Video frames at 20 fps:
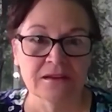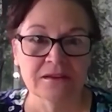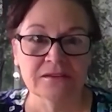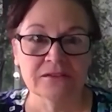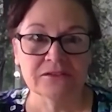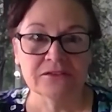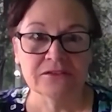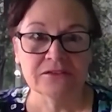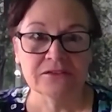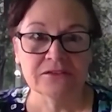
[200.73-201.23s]

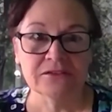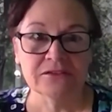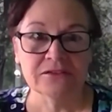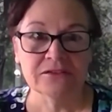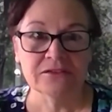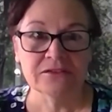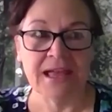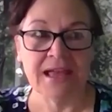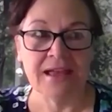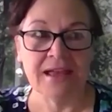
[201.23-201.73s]

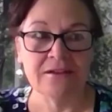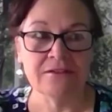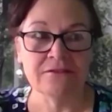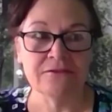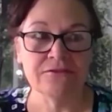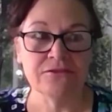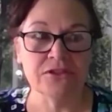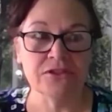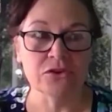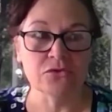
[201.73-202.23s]
so to
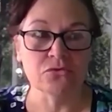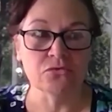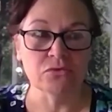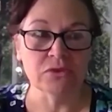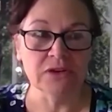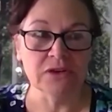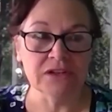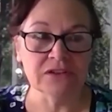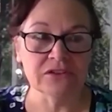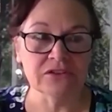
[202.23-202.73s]
have
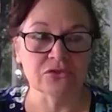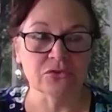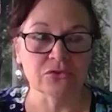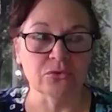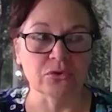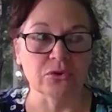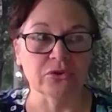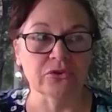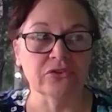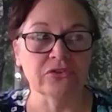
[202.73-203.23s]
the
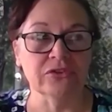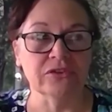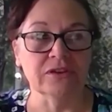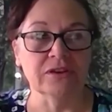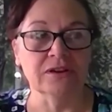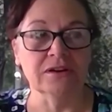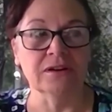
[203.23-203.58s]
resource